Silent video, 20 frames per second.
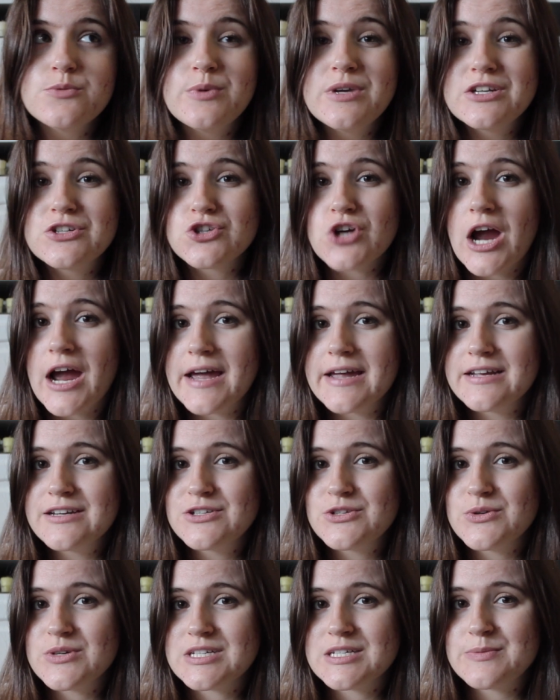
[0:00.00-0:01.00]
be trying
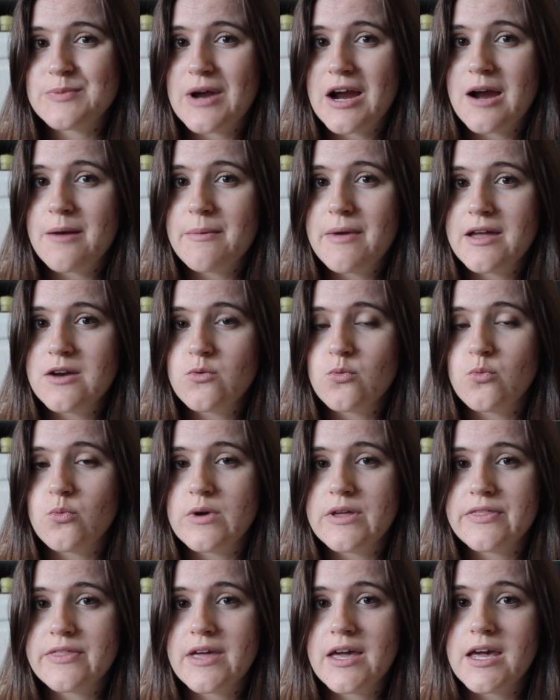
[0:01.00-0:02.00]
to experiment
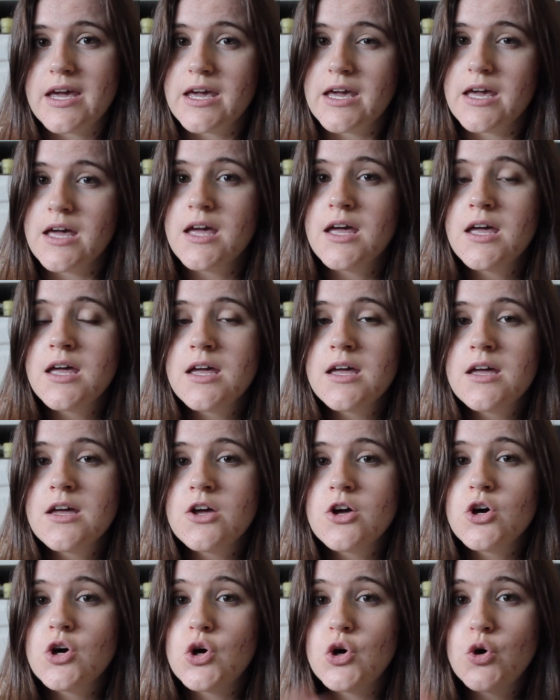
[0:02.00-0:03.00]
with a
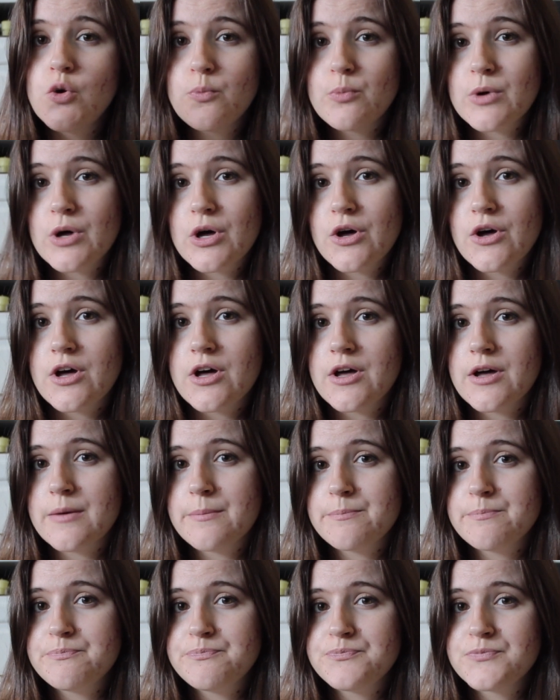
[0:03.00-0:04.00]
hoop
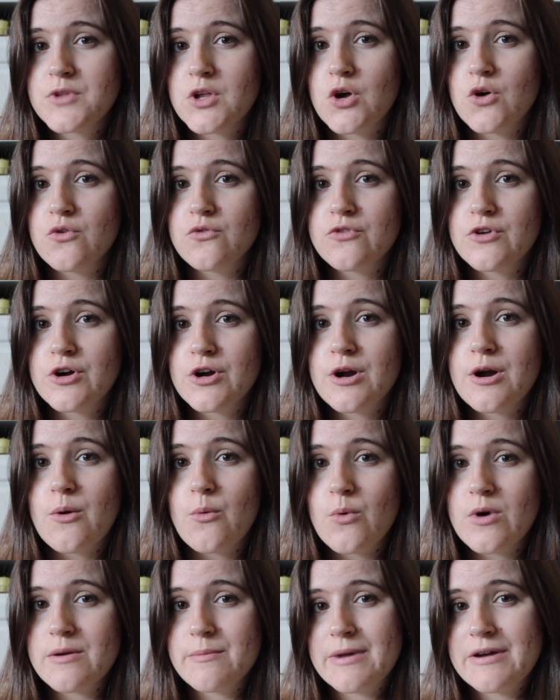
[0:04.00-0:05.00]
over
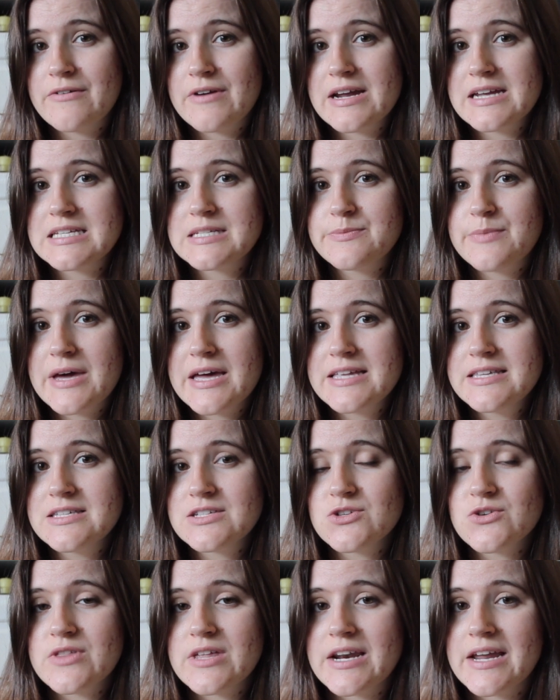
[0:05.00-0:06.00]
one of my raised beds
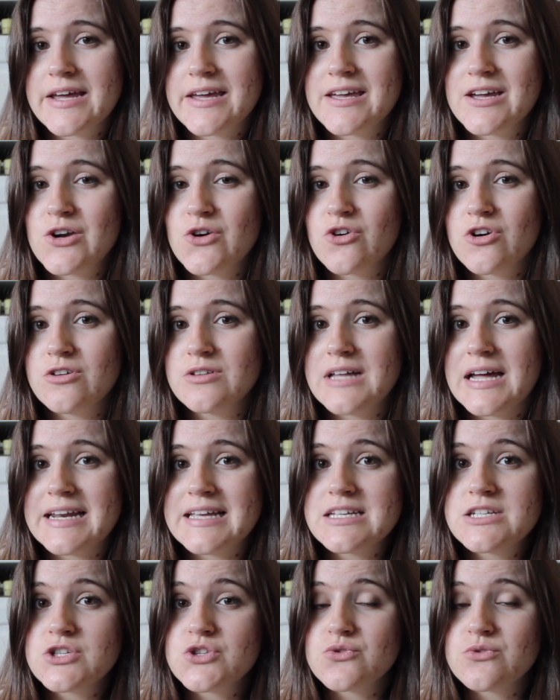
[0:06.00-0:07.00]
so that I can grow
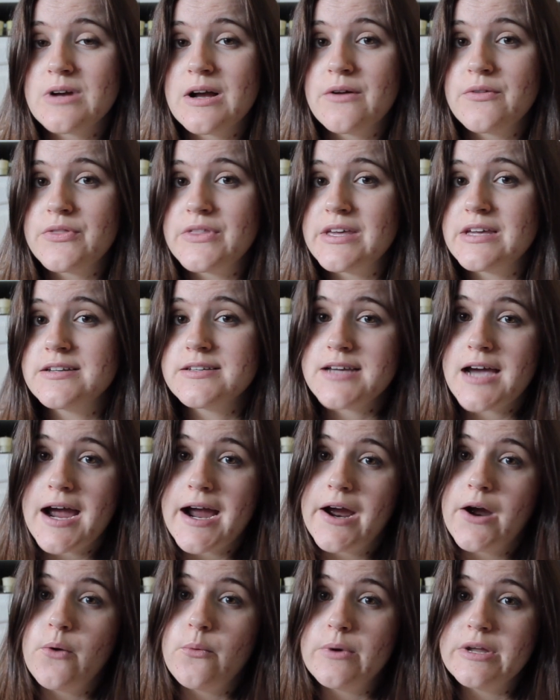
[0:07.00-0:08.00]
lettuce throughout the
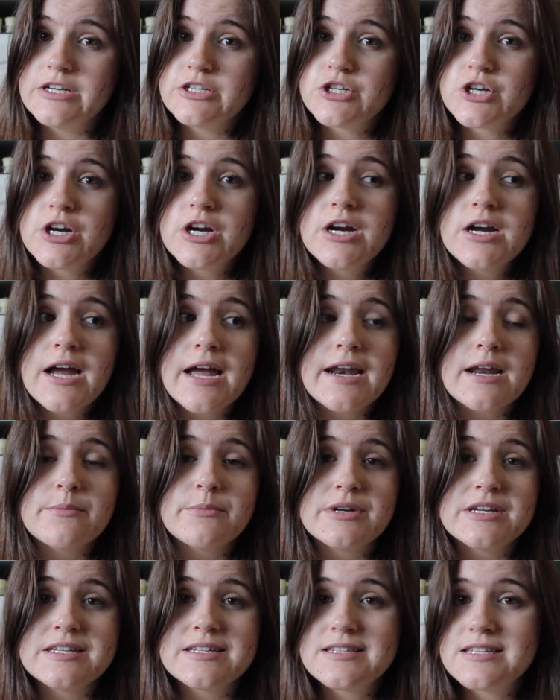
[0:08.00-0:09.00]
entire winter. And I'm
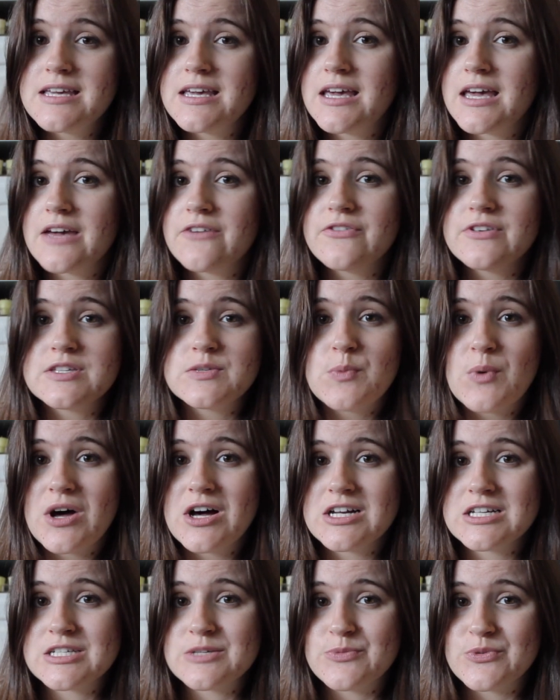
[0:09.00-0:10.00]
going to see if it's
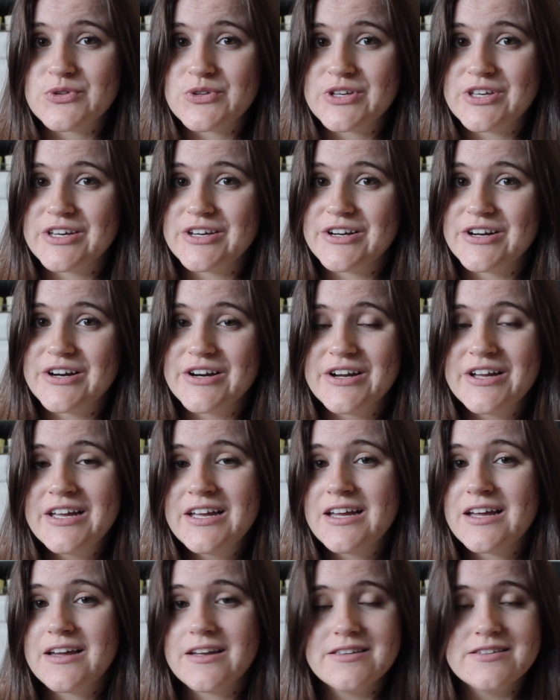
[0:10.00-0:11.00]
possible here
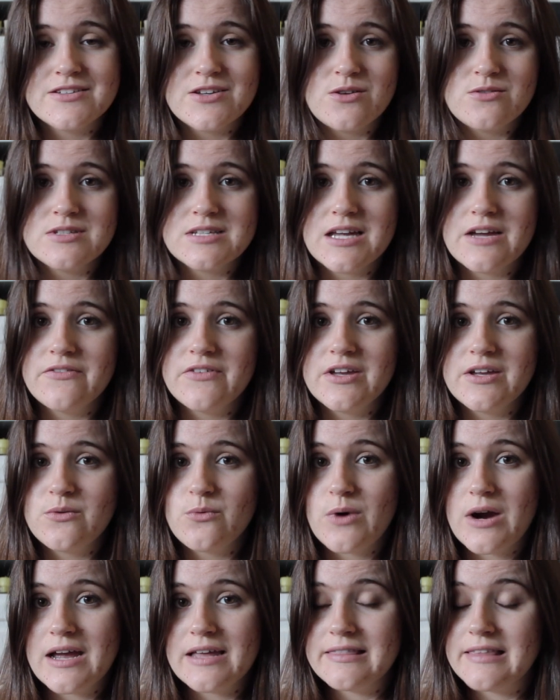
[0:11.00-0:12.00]
in Zone 7
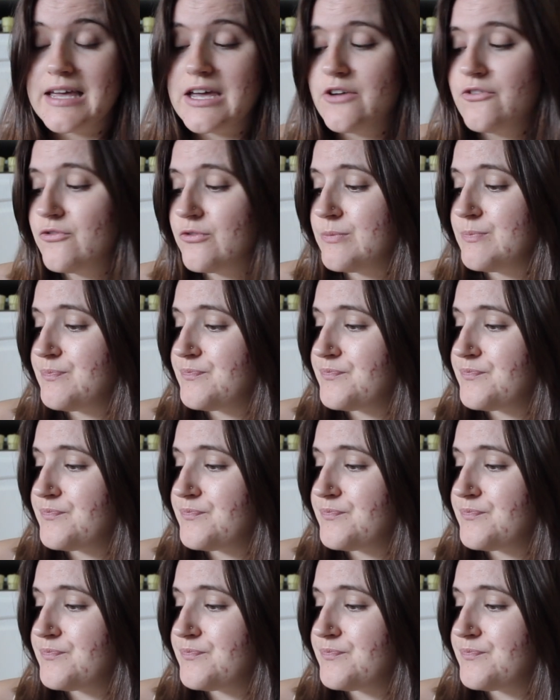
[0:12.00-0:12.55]
where I live.